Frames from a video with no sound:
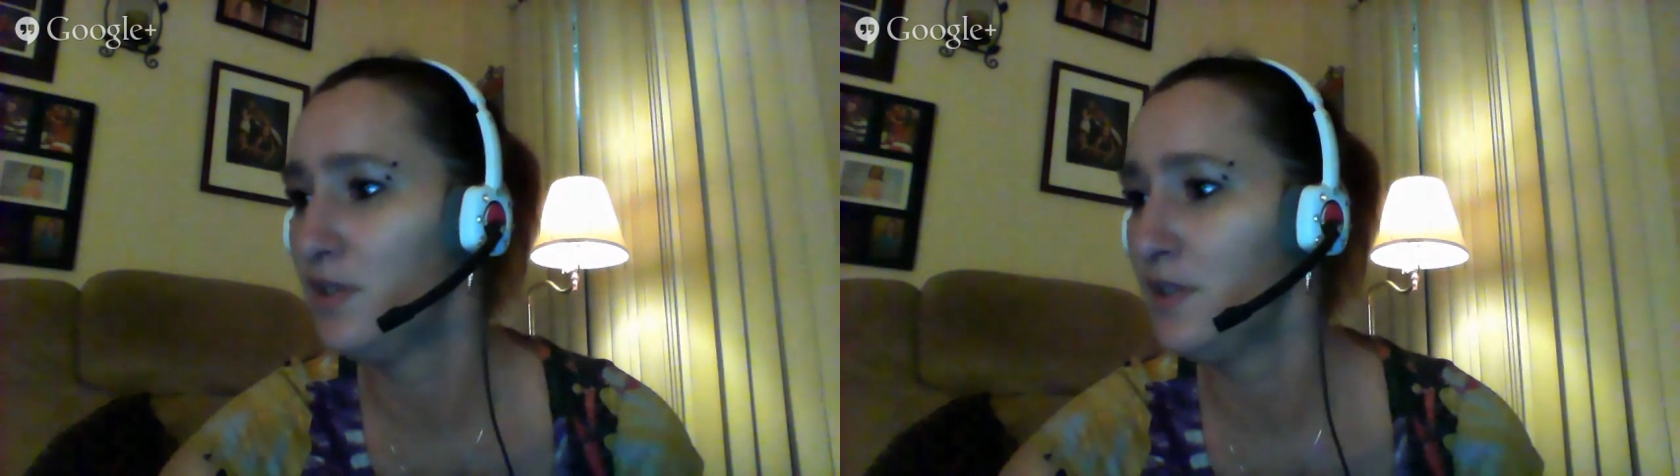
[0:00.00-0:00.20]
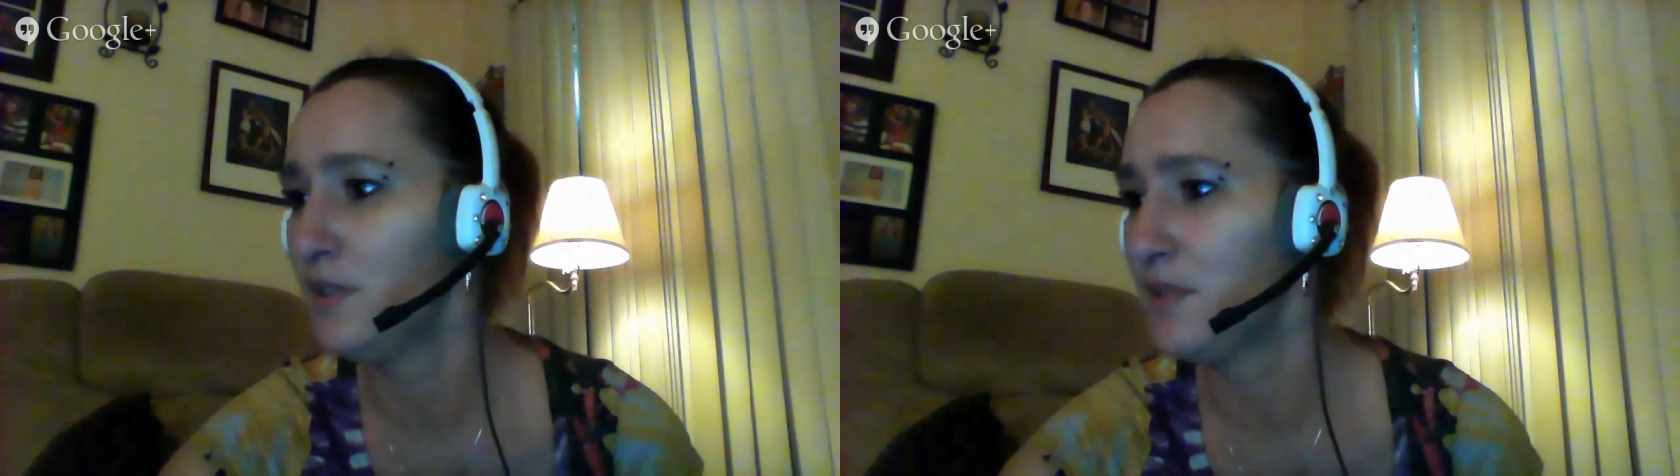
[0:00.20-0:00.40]

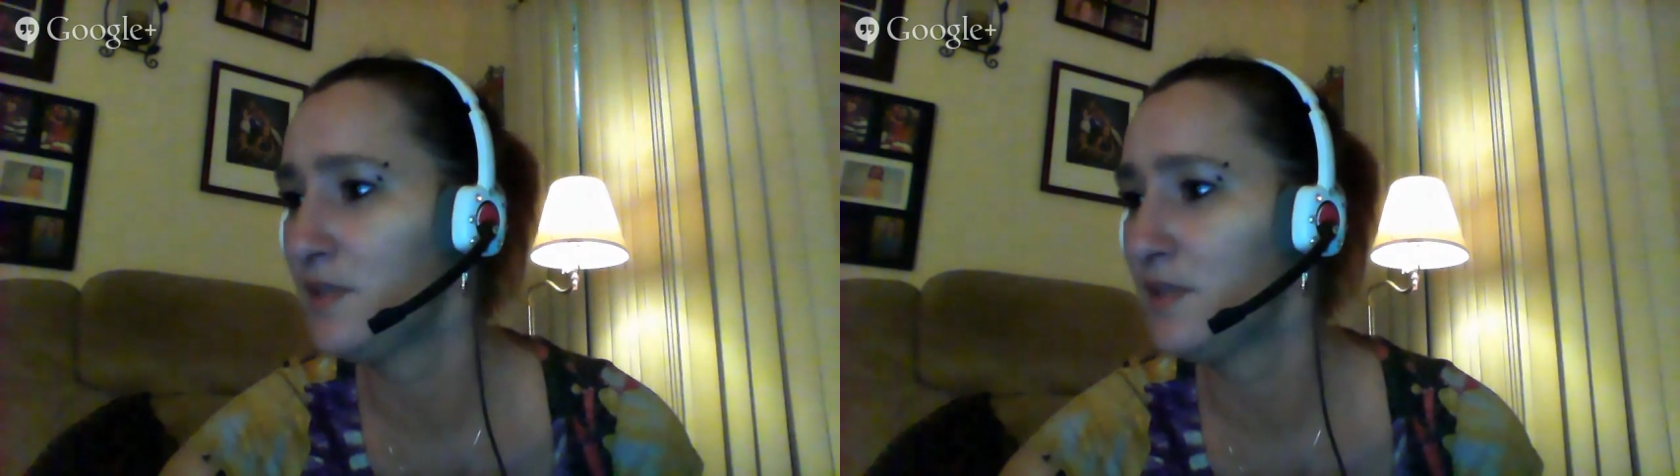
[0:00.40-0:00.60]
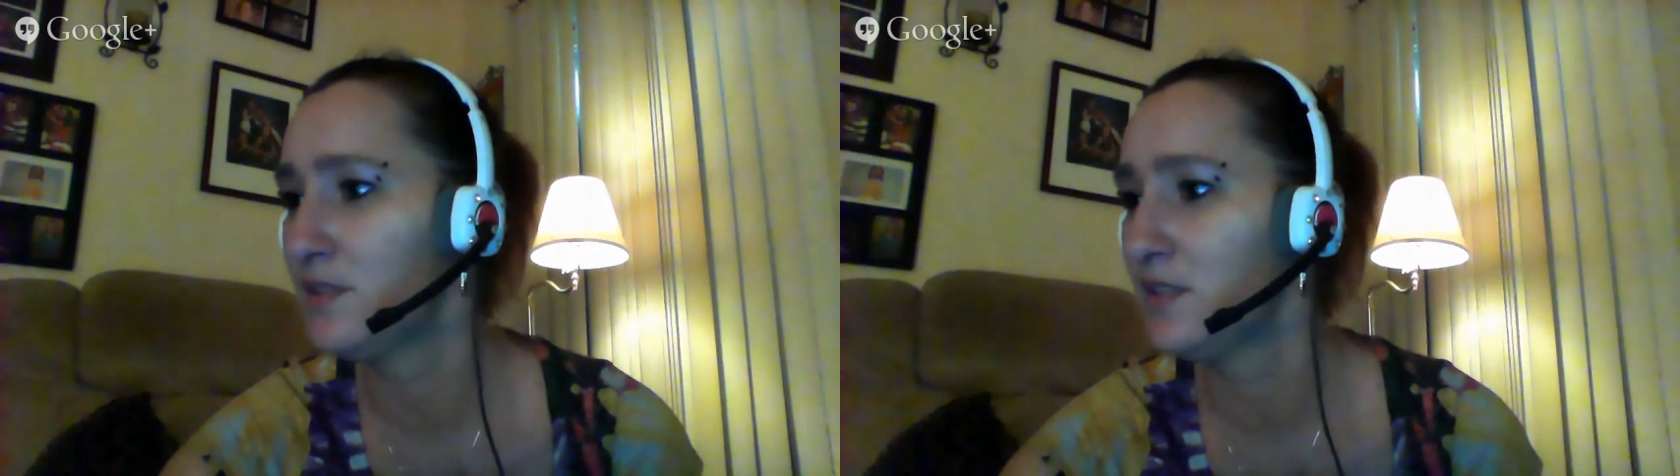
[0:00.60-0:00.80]
Let
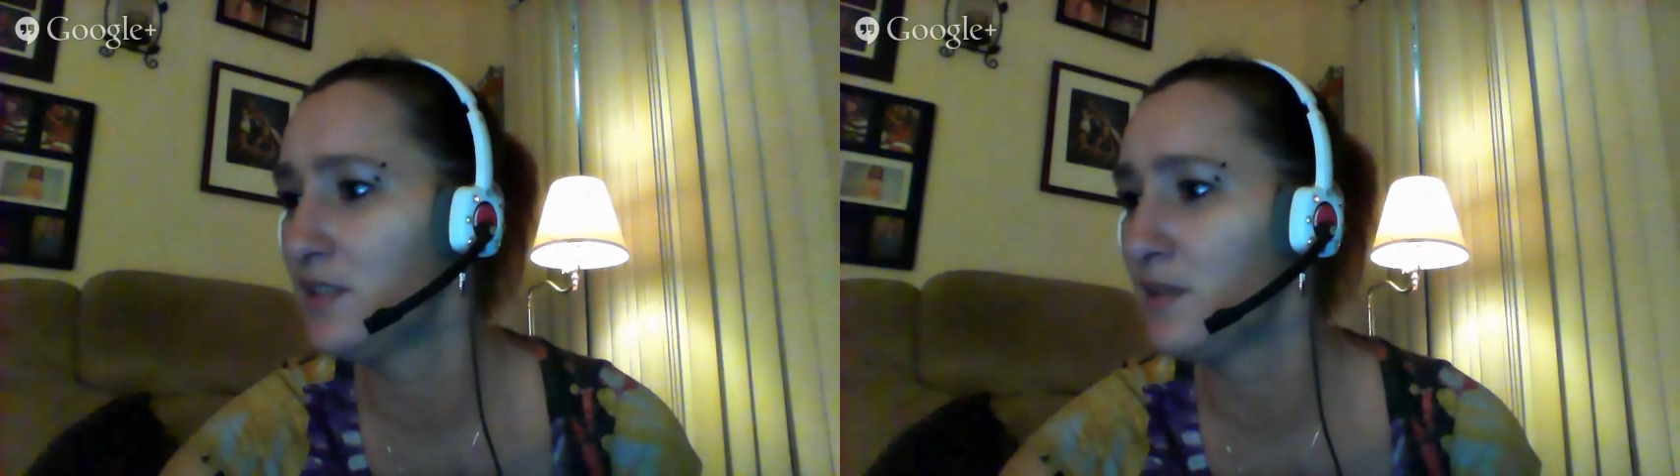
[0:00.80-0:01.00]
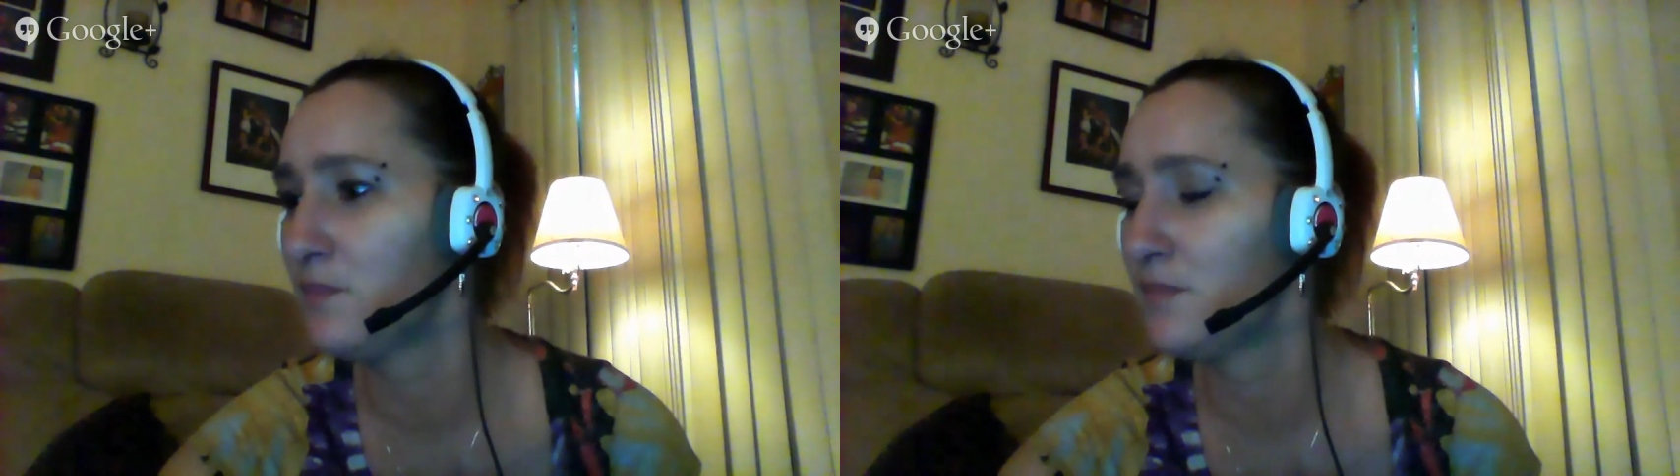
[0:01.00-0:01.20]
me
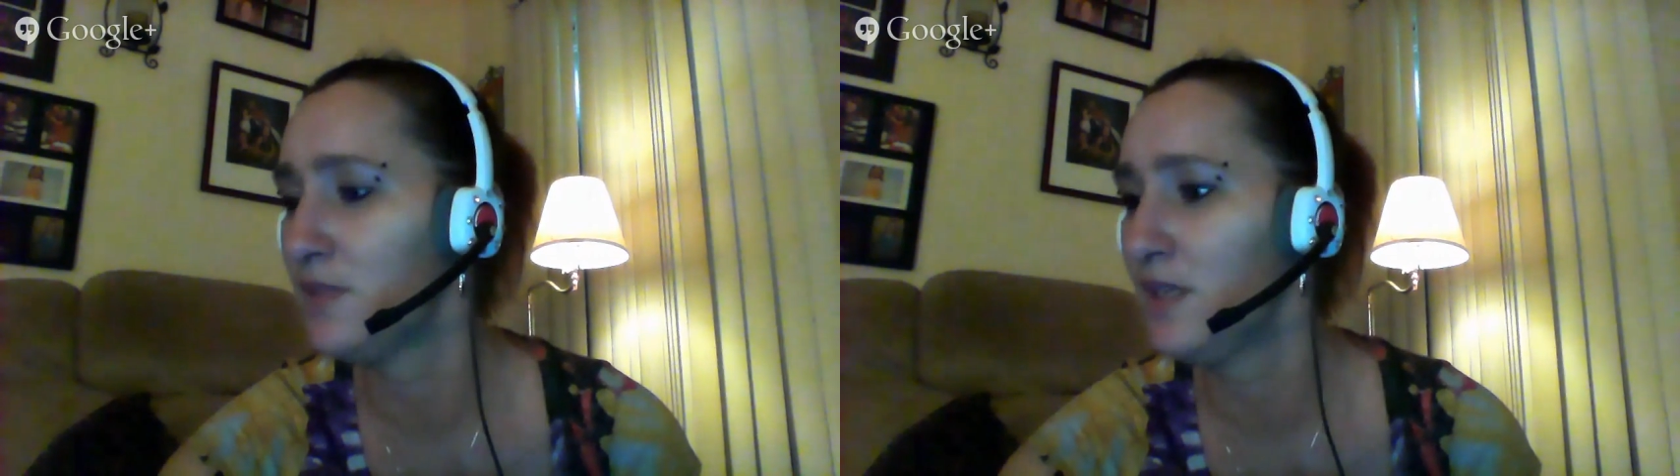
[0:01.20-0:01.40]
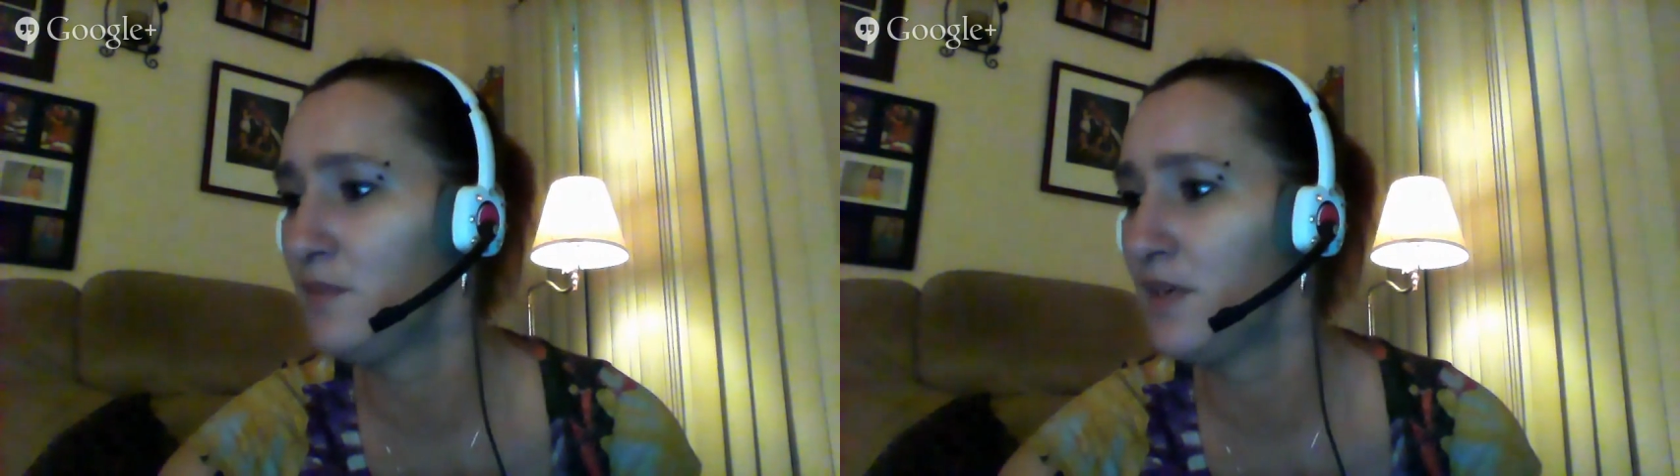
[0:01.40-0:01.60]
see. I'm
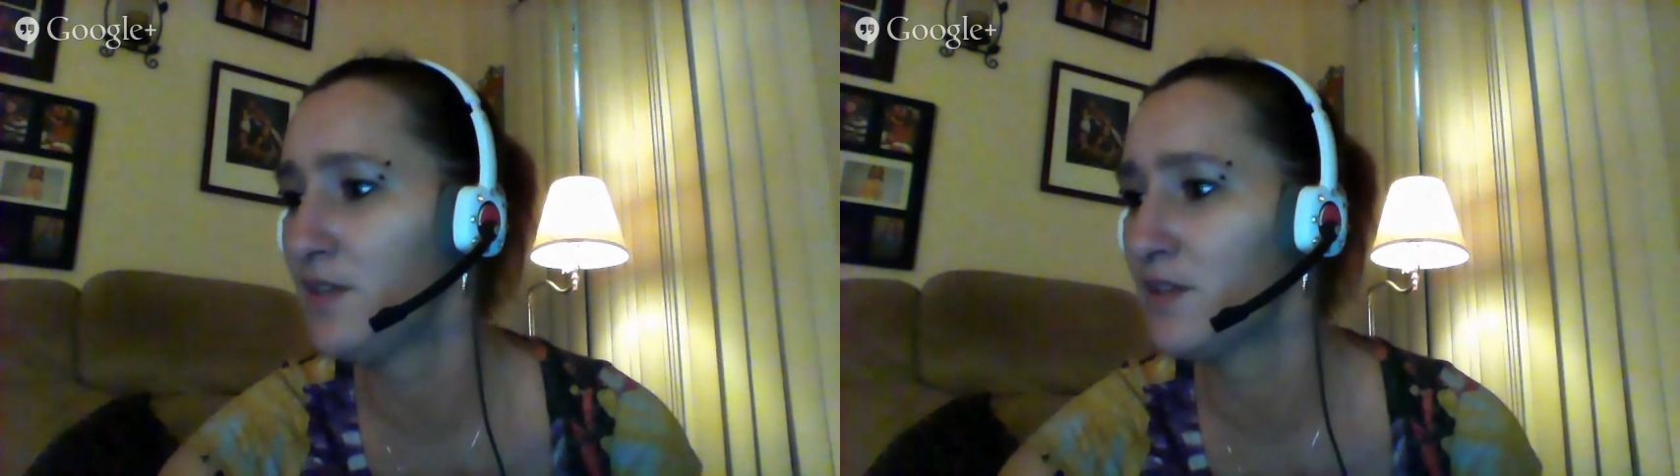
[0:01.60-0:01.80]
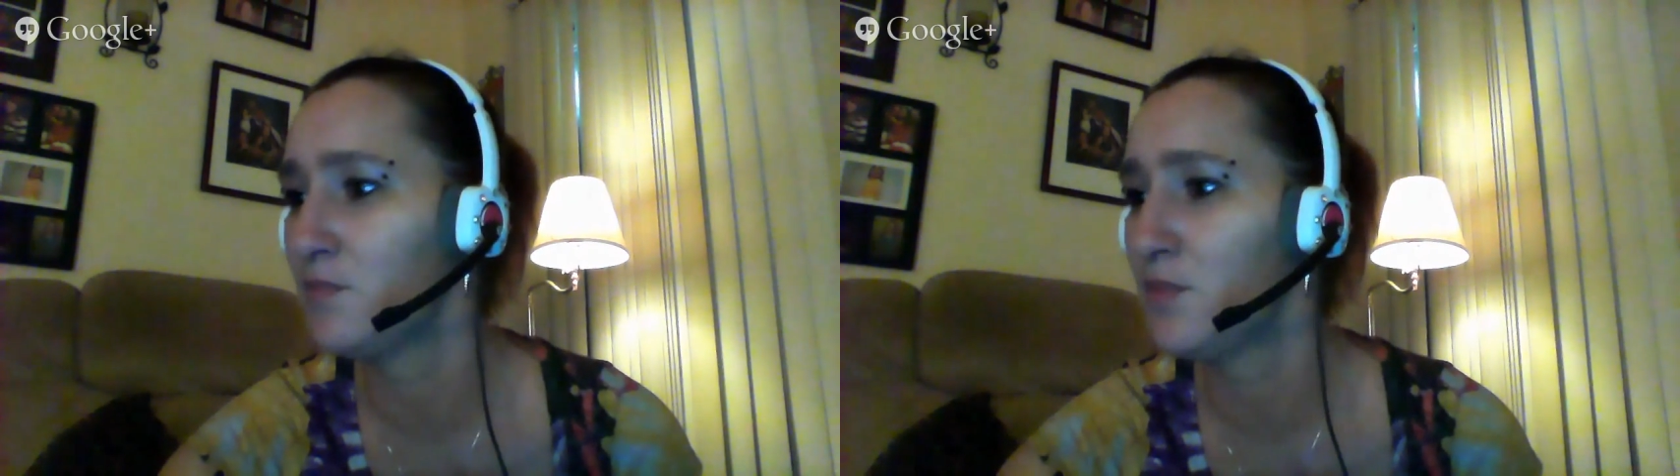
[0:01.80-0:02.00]
in my
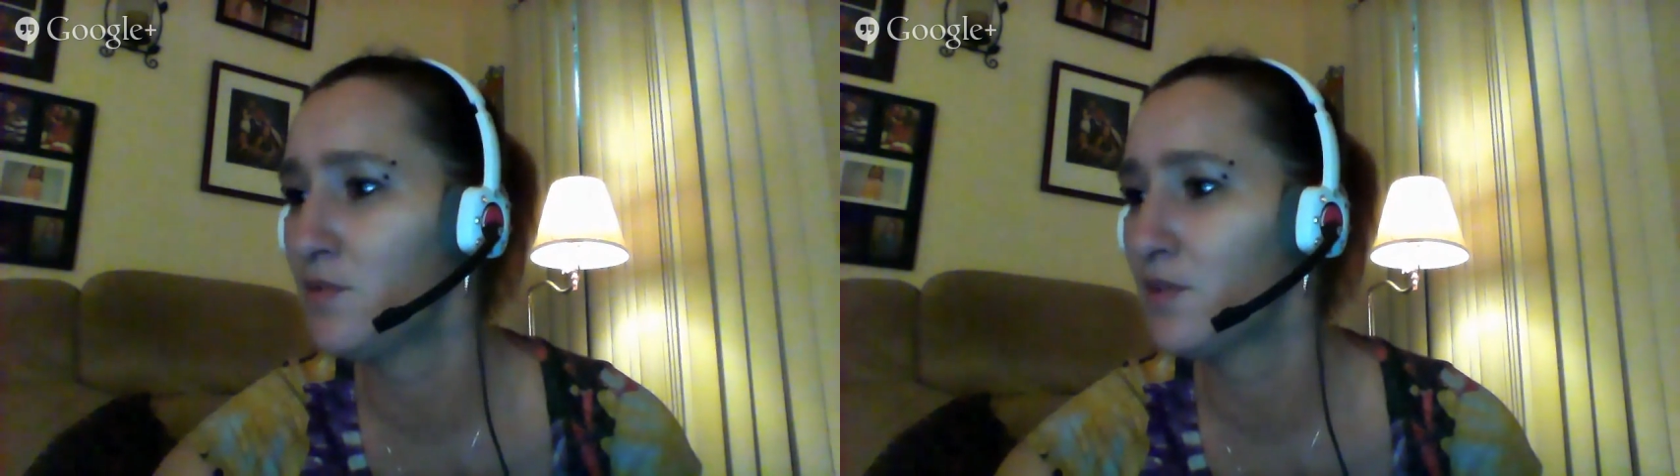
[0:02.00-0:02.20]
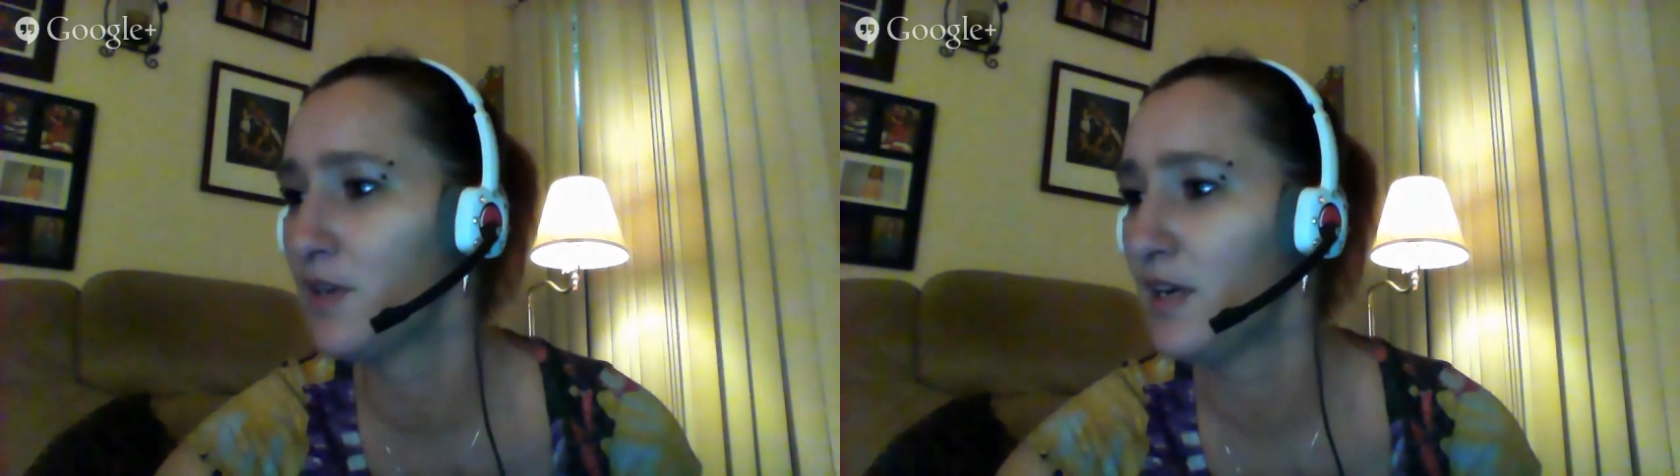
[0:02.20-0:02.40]
other
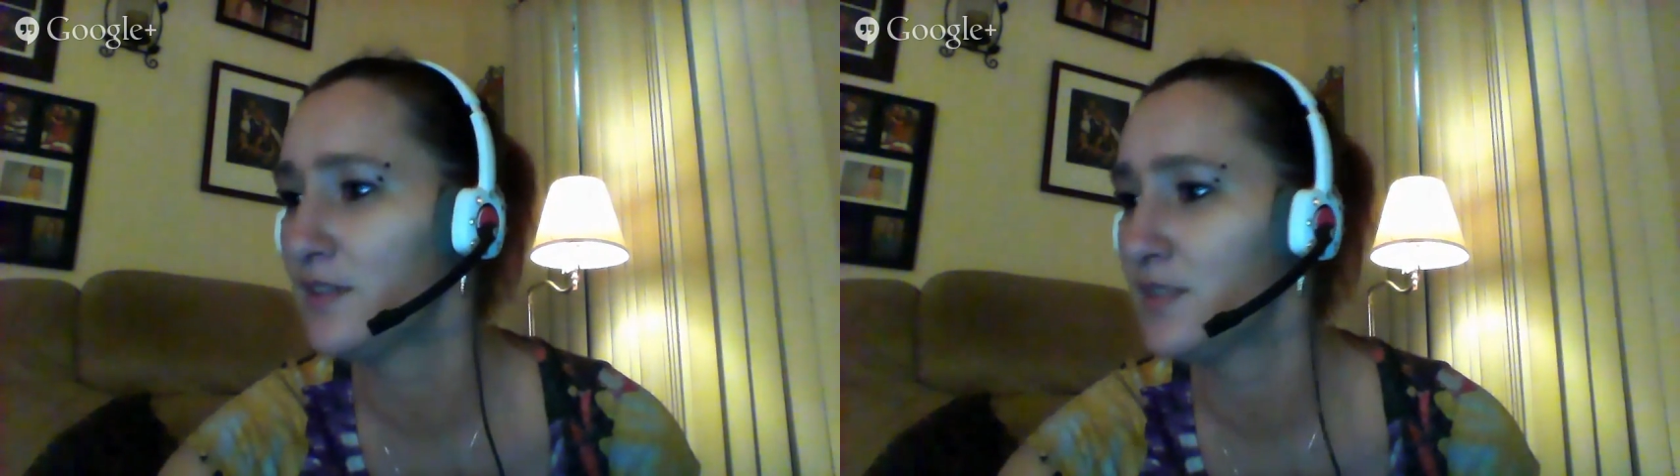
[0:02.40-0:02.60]
computer, guys.